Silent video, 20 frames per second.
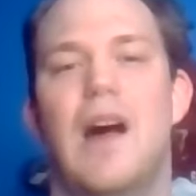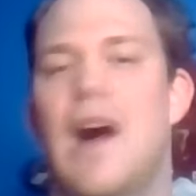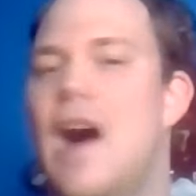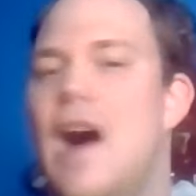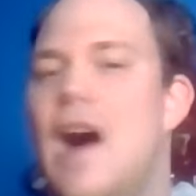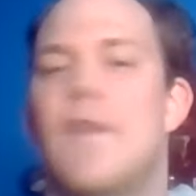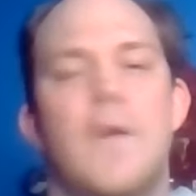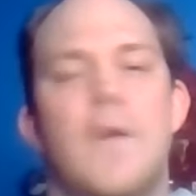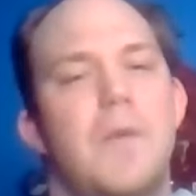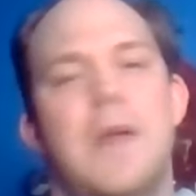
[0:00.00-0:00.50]

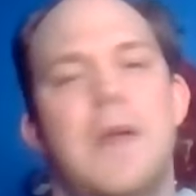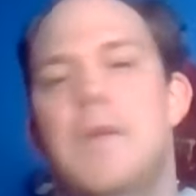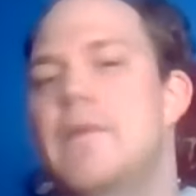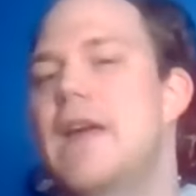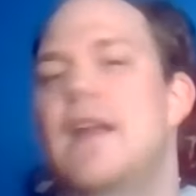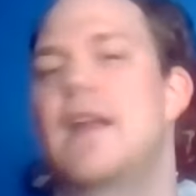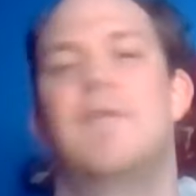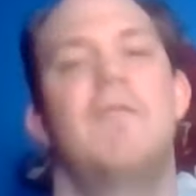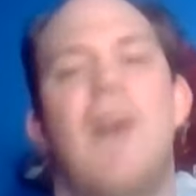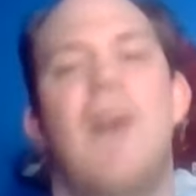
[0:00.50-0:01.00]
other people
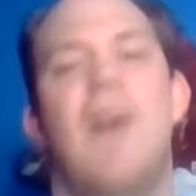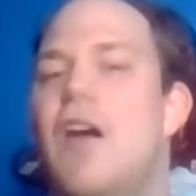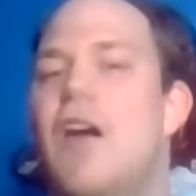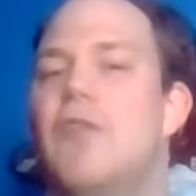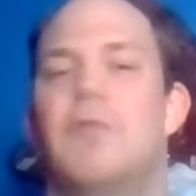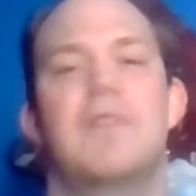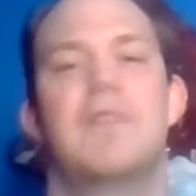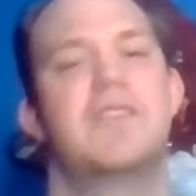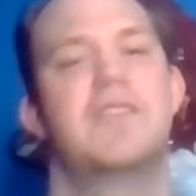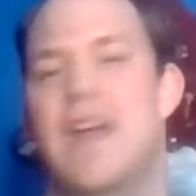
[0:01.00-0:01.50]
get
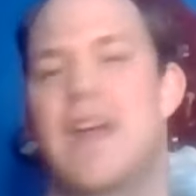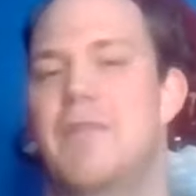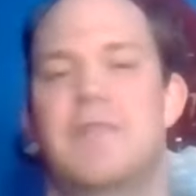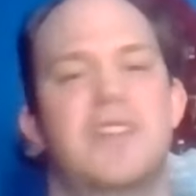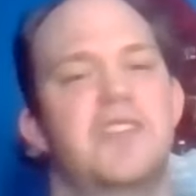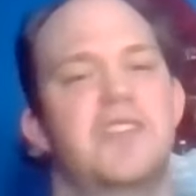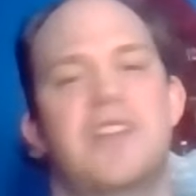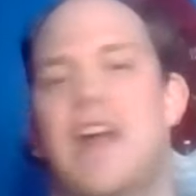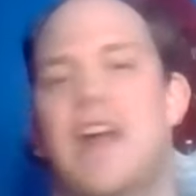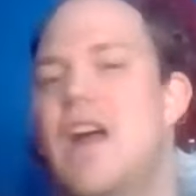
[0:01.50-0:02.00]
involved with
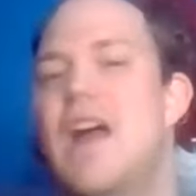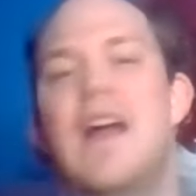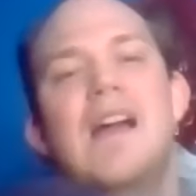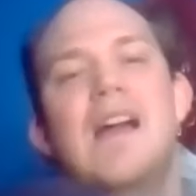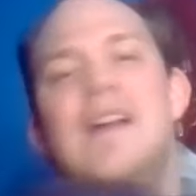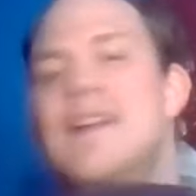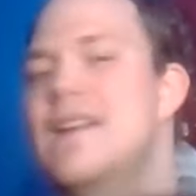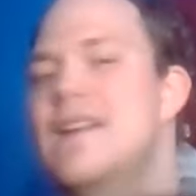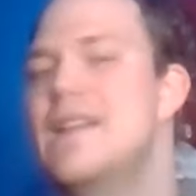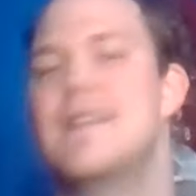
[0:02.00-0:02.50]
championship.
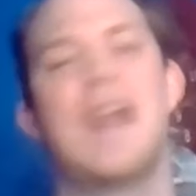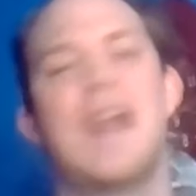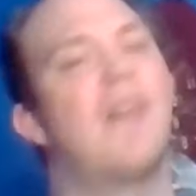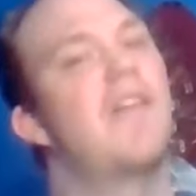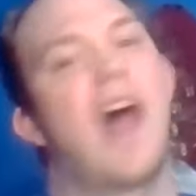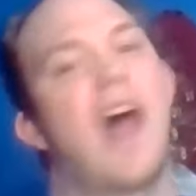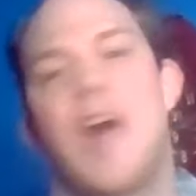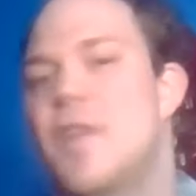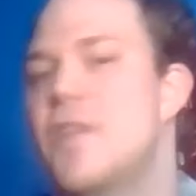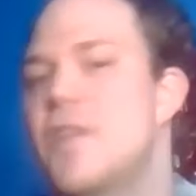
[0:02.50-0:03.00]
Now,
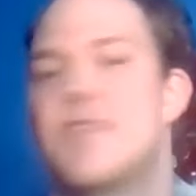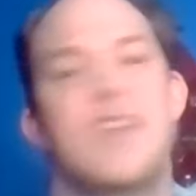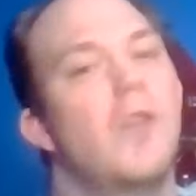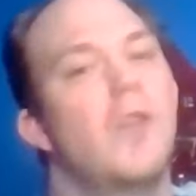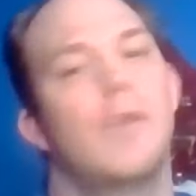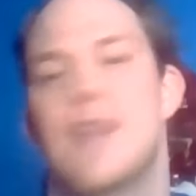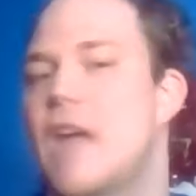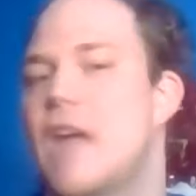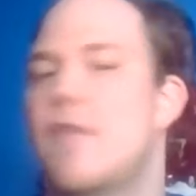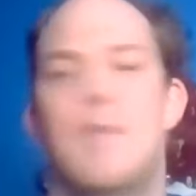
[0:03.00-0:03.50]
the other two
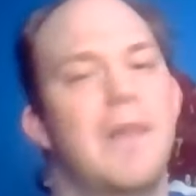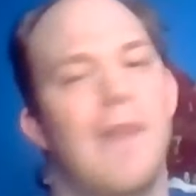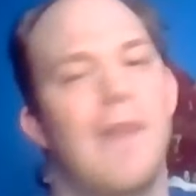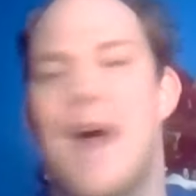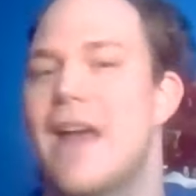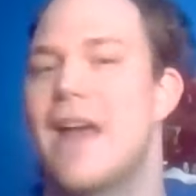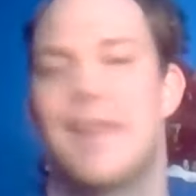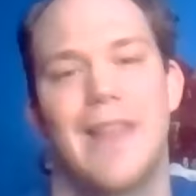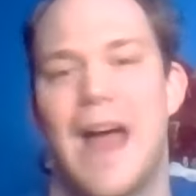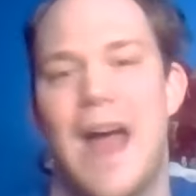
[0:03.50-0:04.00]
will never be
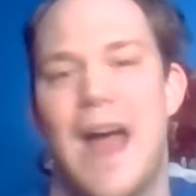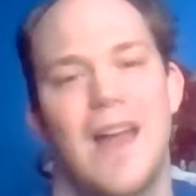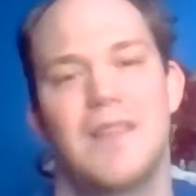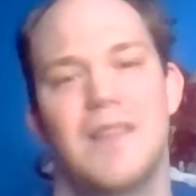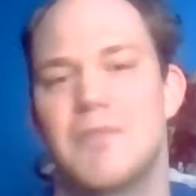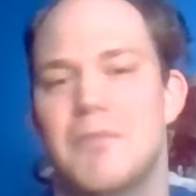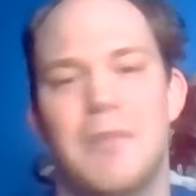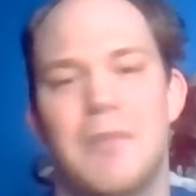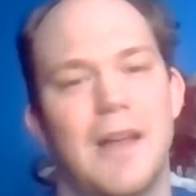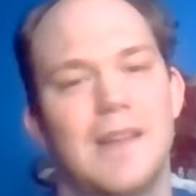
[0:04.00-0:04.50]
like that.
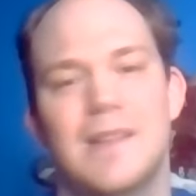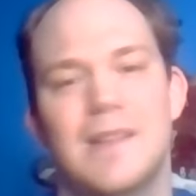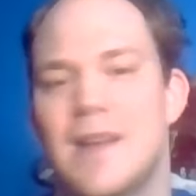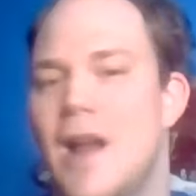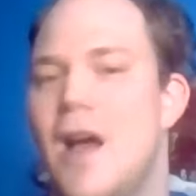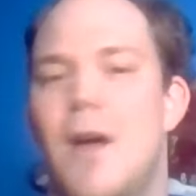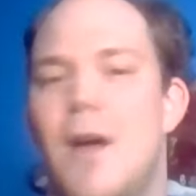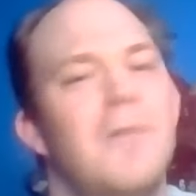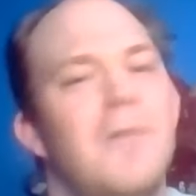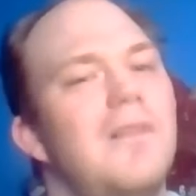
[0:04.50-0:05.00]
But, you
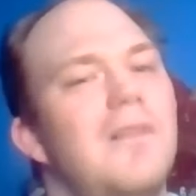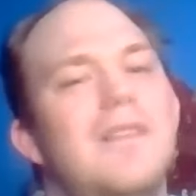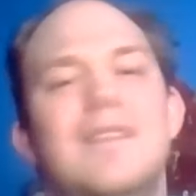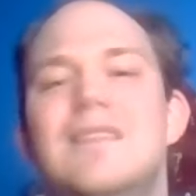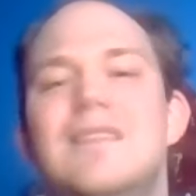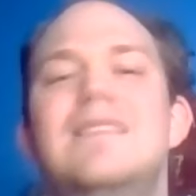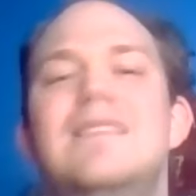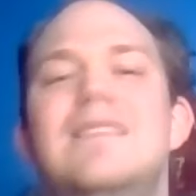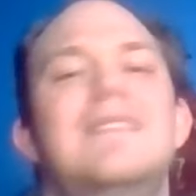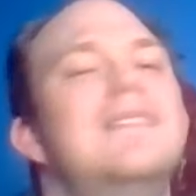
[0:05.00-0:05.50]
know,
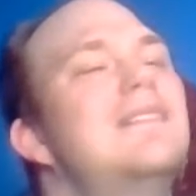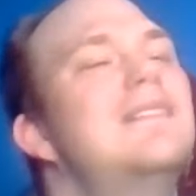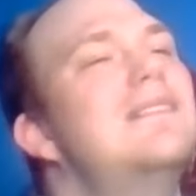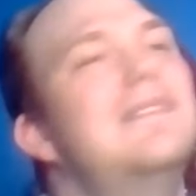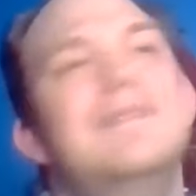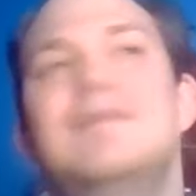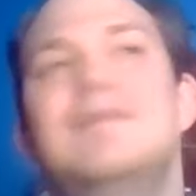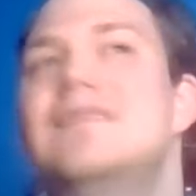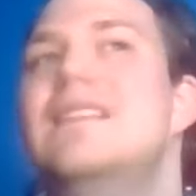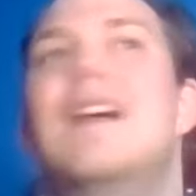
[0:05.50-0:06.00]

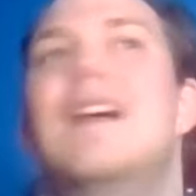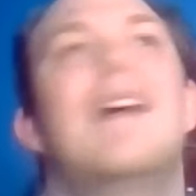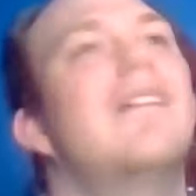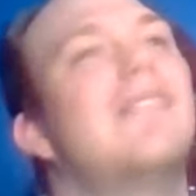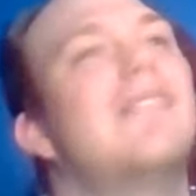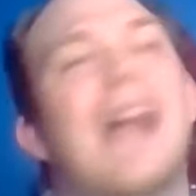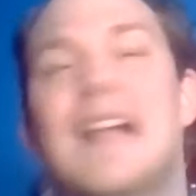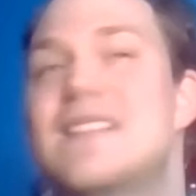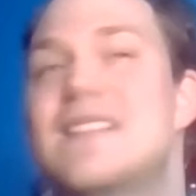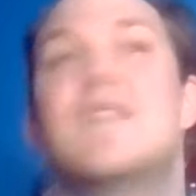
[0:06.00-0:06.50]

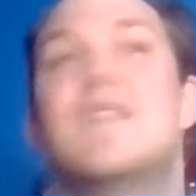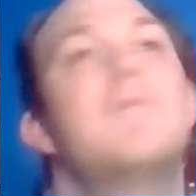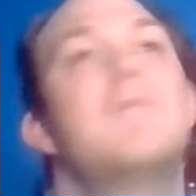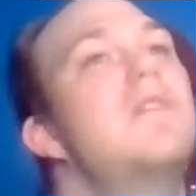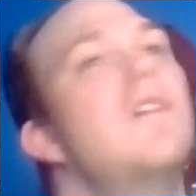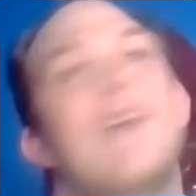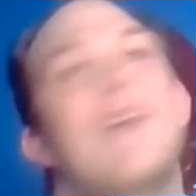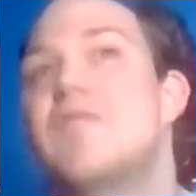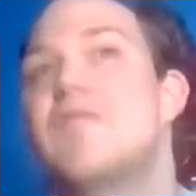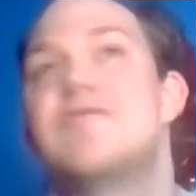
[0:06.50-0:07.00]
that's the
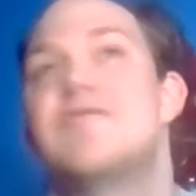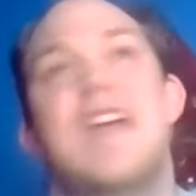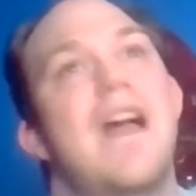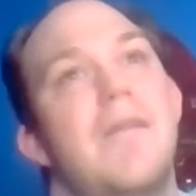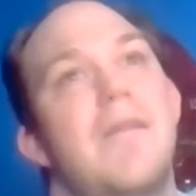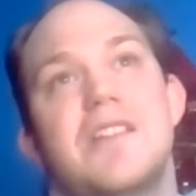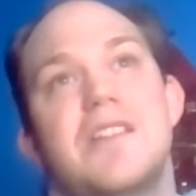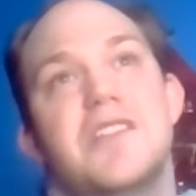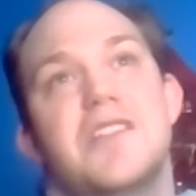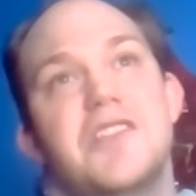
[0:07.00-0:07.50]
beauty of
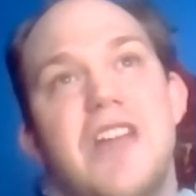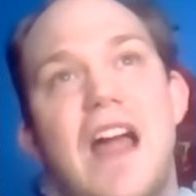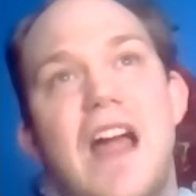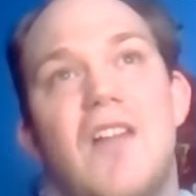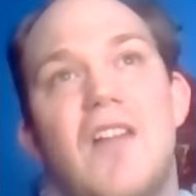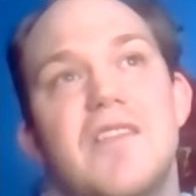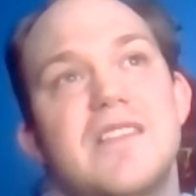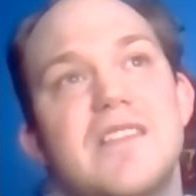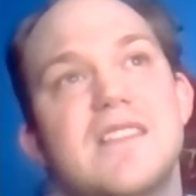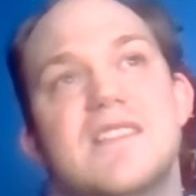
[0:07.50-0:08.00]
Champion
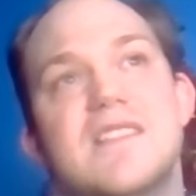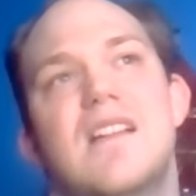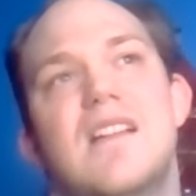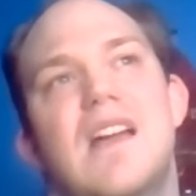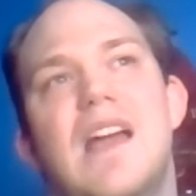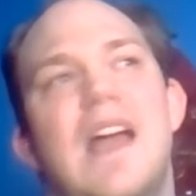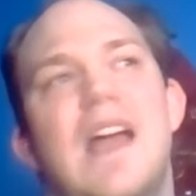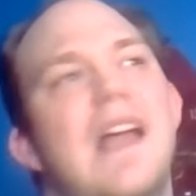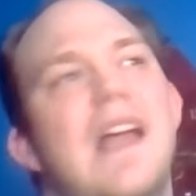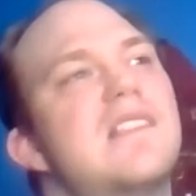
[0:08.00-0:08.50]
Challenge, is
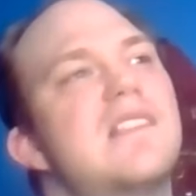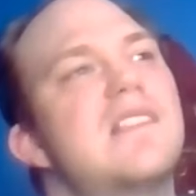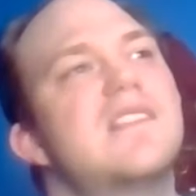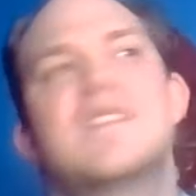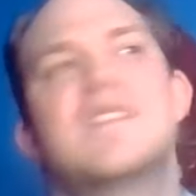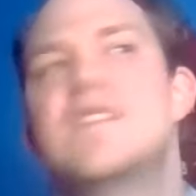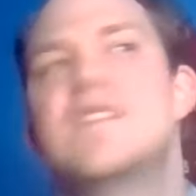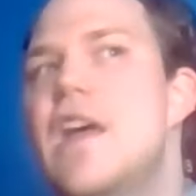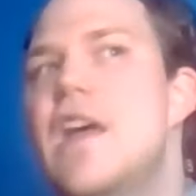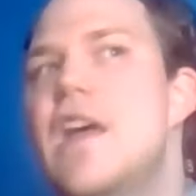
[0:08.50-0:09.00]
it
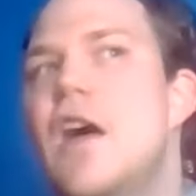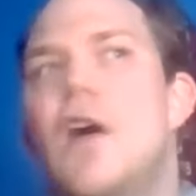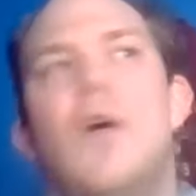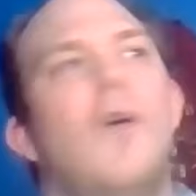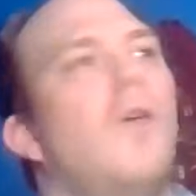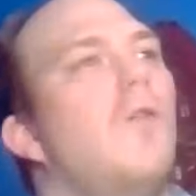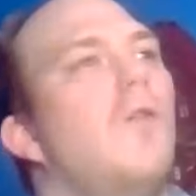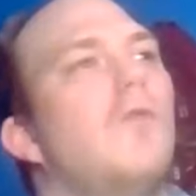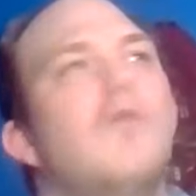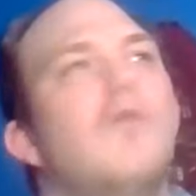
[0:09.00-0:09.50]

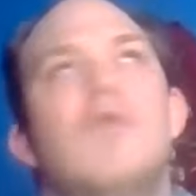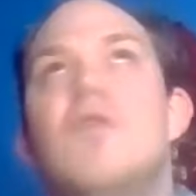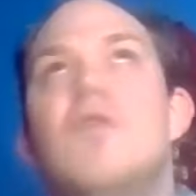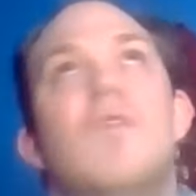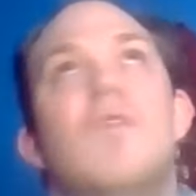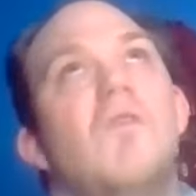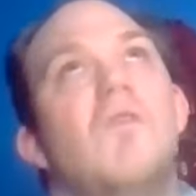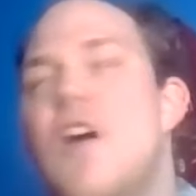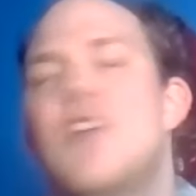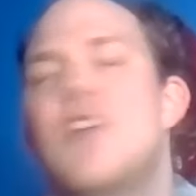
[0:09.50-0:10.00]
still
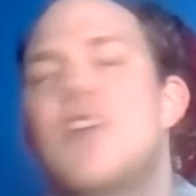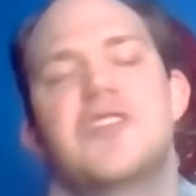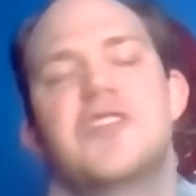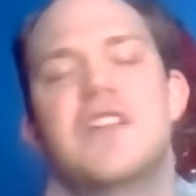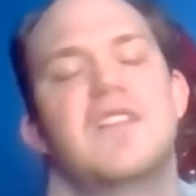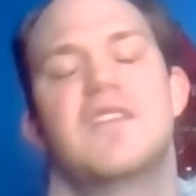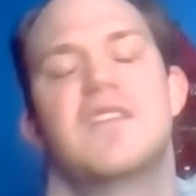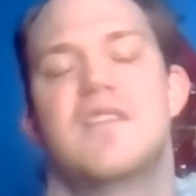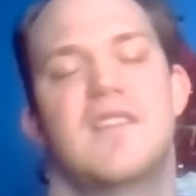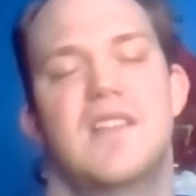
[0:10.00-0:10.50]

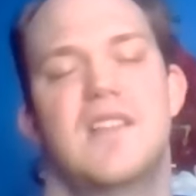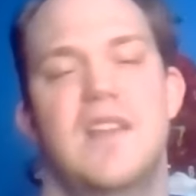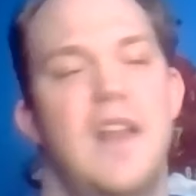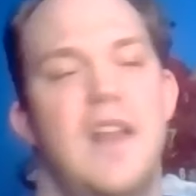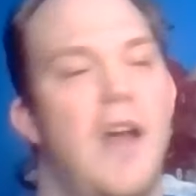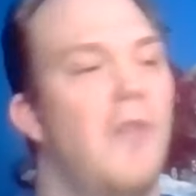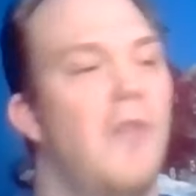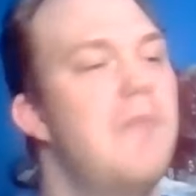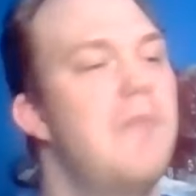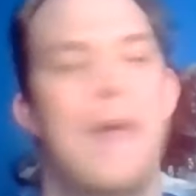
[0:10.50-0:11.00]
functions. You
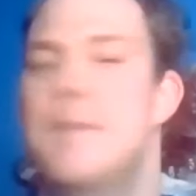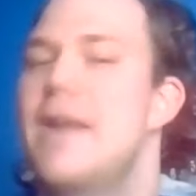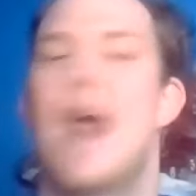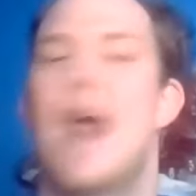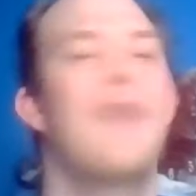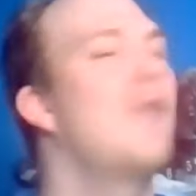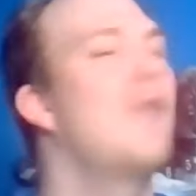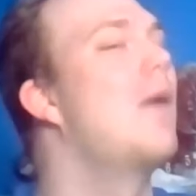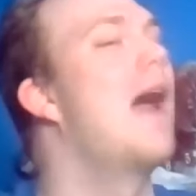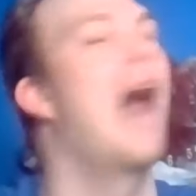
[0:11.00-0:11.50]
know, maybe
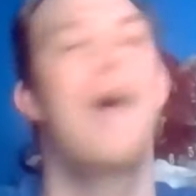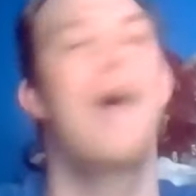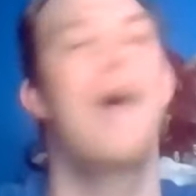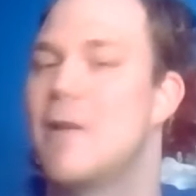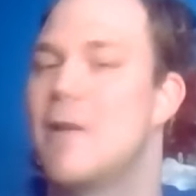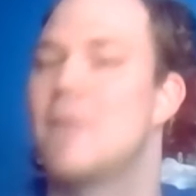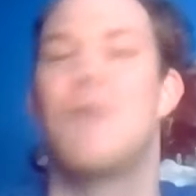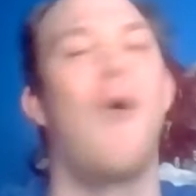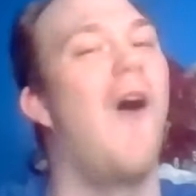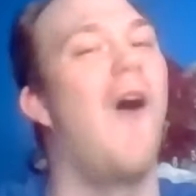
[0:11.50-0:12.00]
not the way I
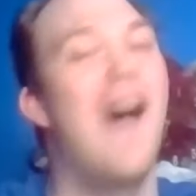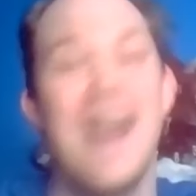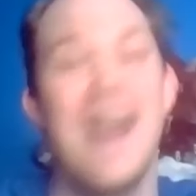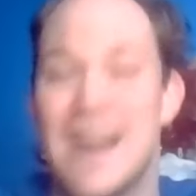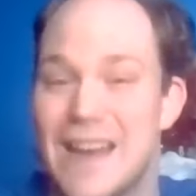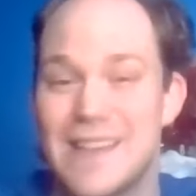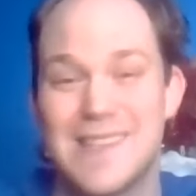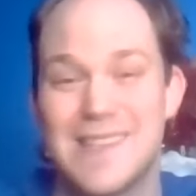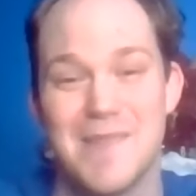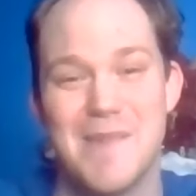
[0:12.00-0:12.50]
would have wanted
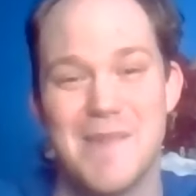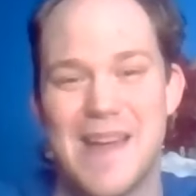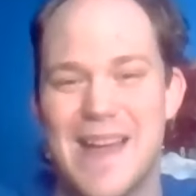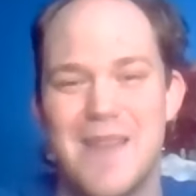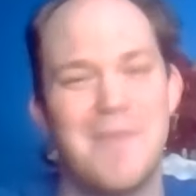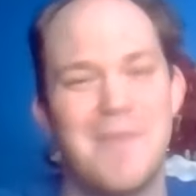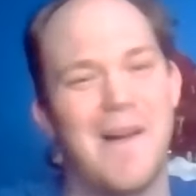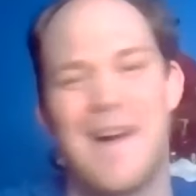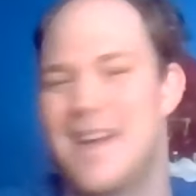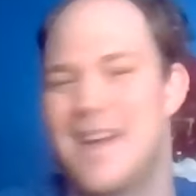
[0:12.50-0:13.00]
it to
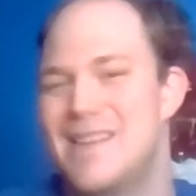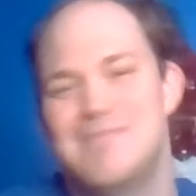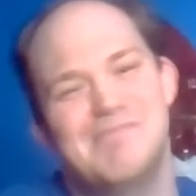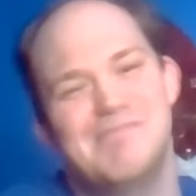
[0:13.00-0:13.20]
be, but